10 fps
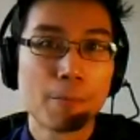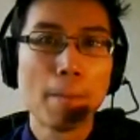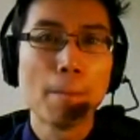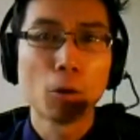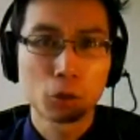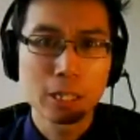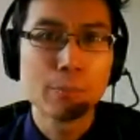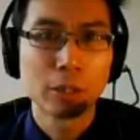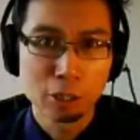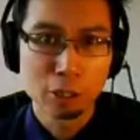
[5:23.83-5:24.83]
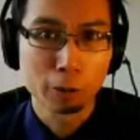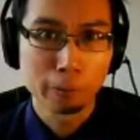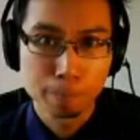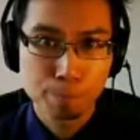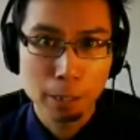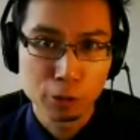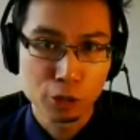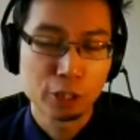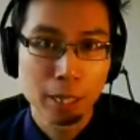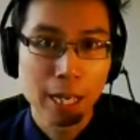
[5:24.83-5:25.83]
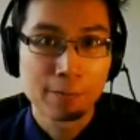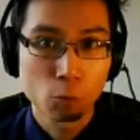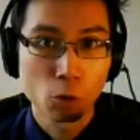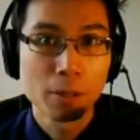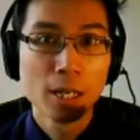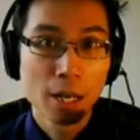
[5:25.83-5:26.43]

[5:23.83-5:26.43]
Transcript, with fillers: the multi-million dollar publishing platform,